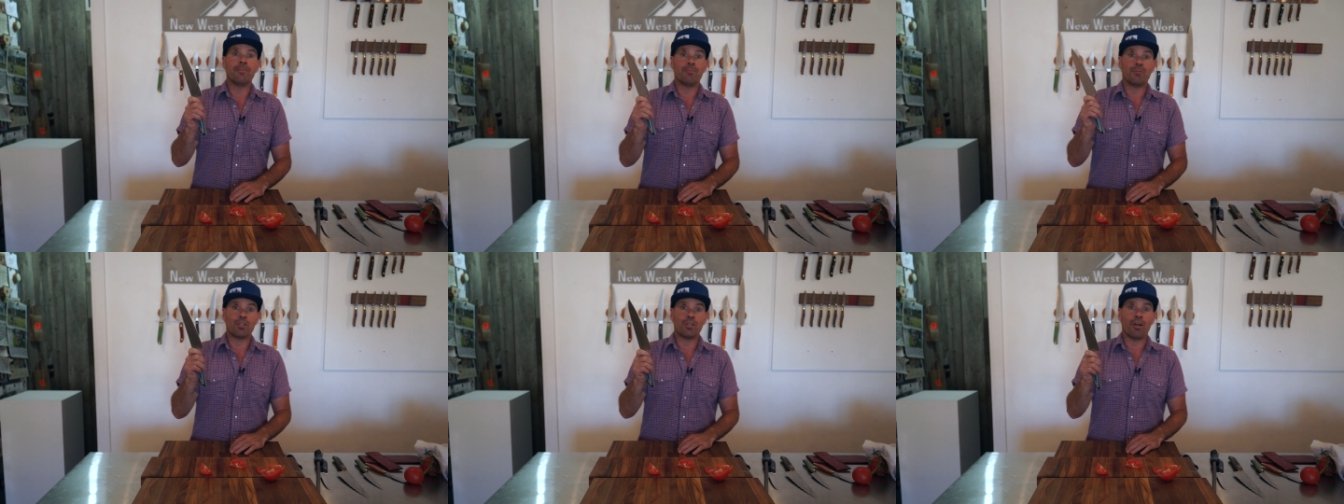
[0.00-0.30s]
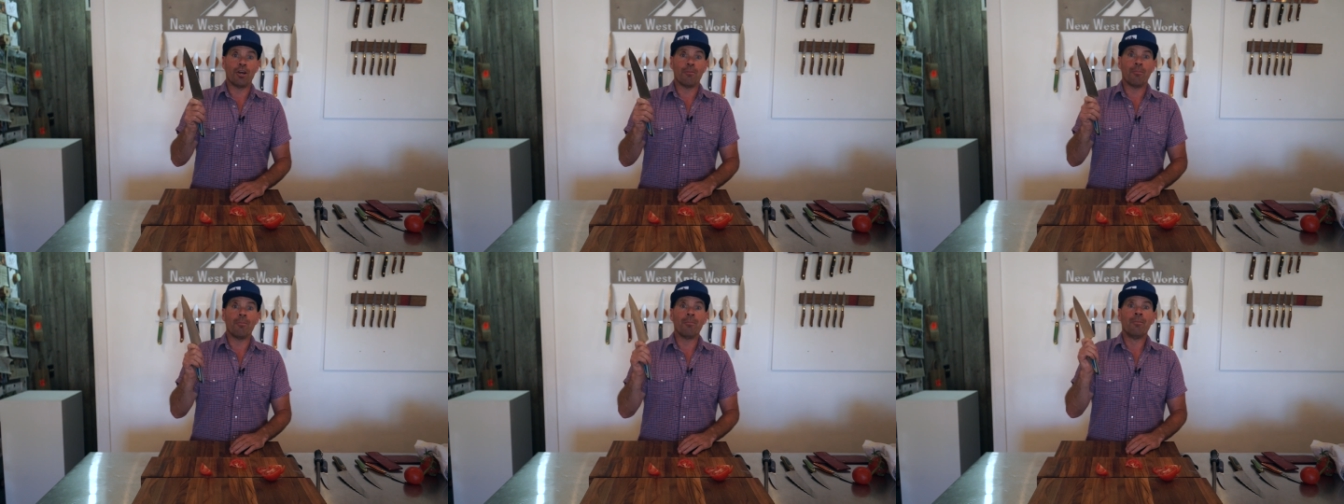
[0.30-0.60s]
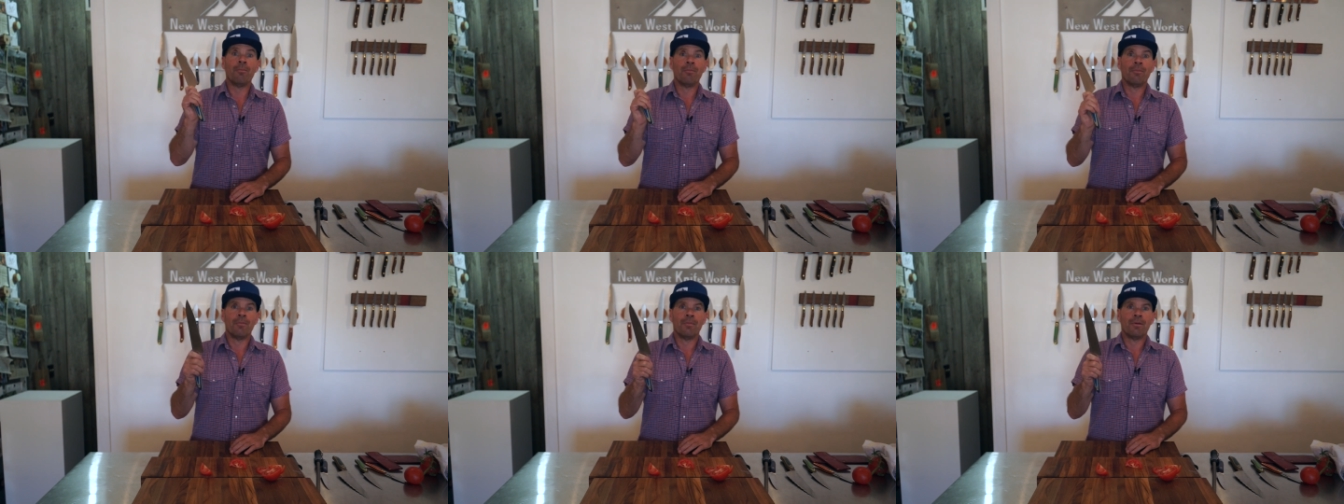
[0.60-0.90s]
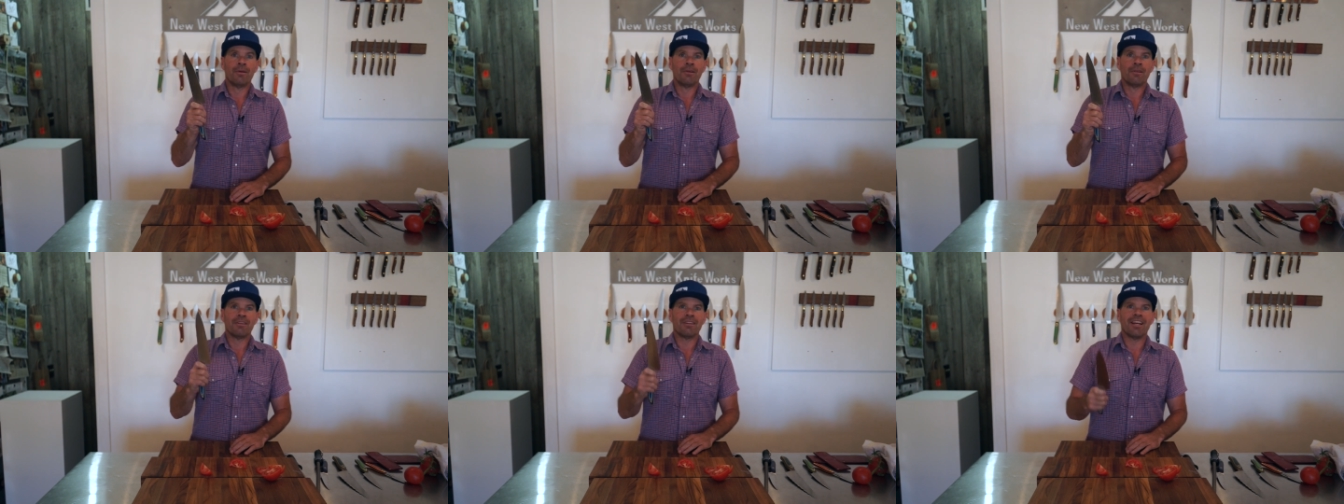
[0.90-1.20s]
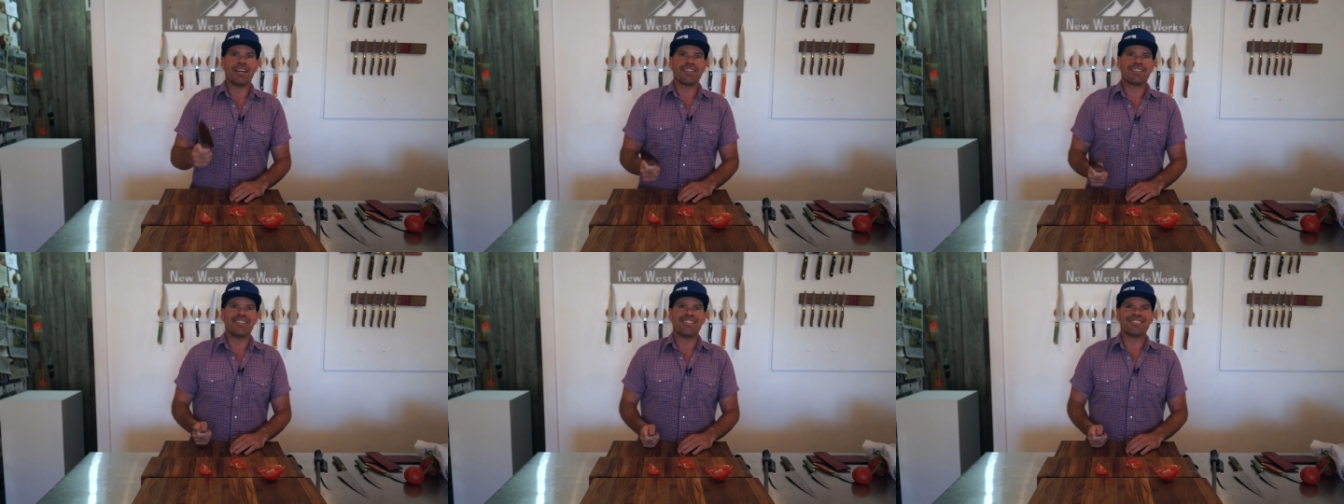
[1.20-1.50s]
them sharp like
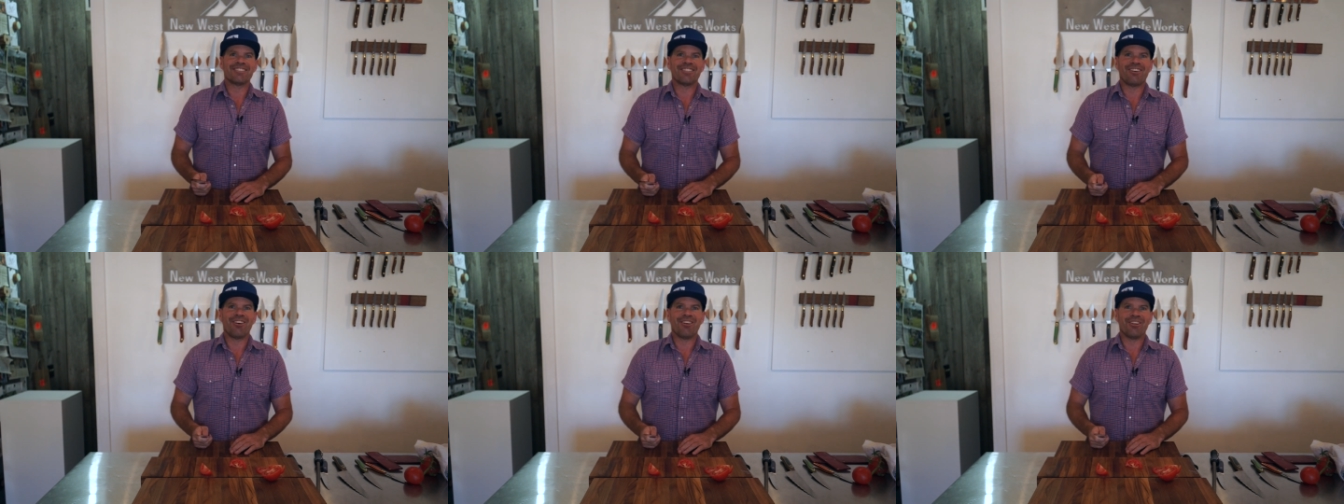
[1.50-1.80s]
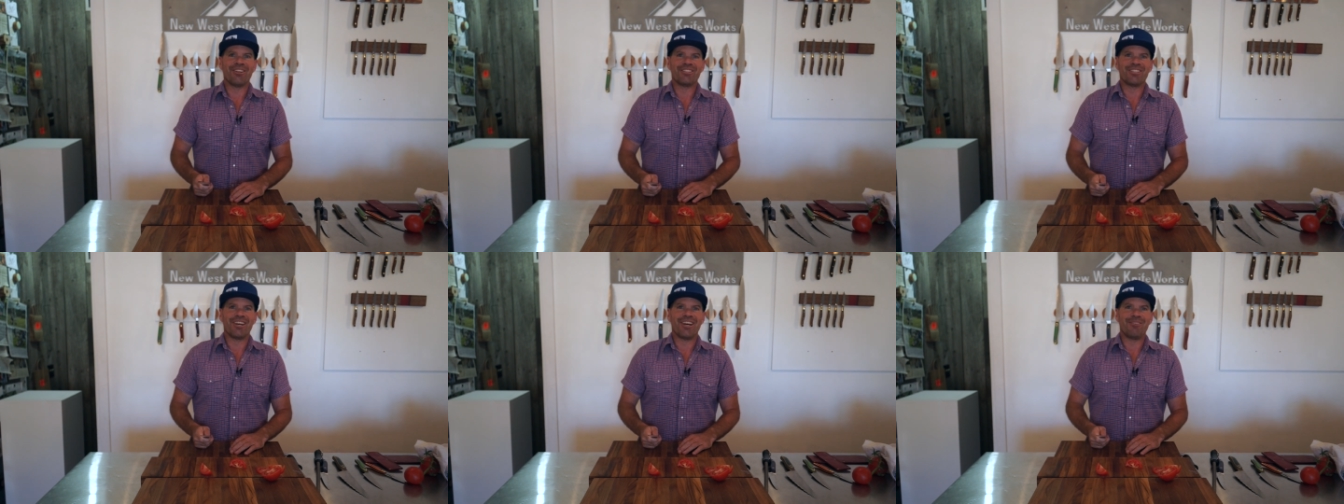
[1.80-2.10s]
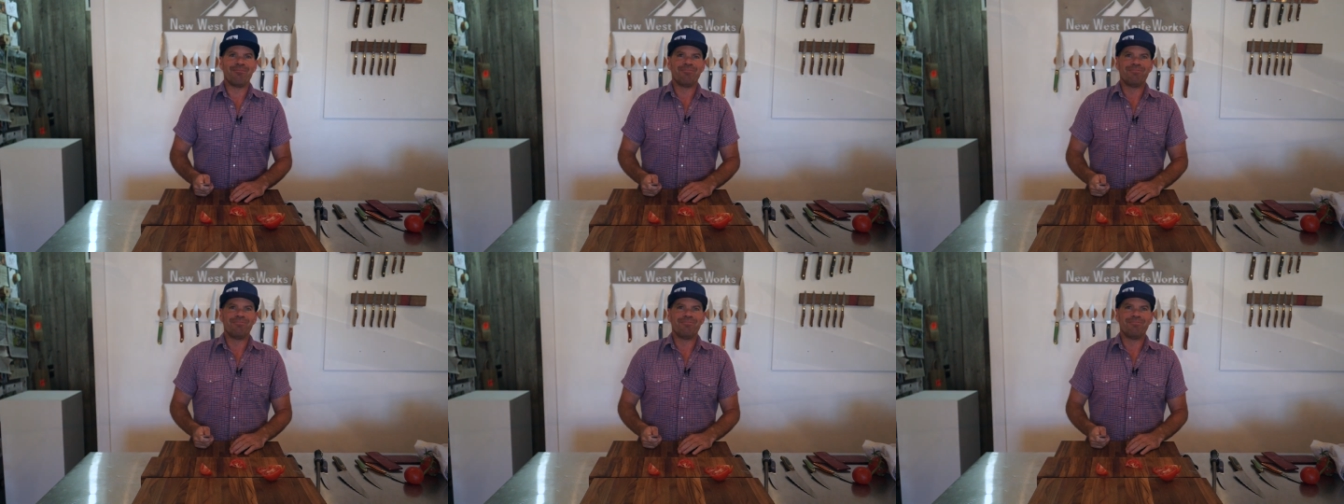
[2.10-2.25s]
this all the time.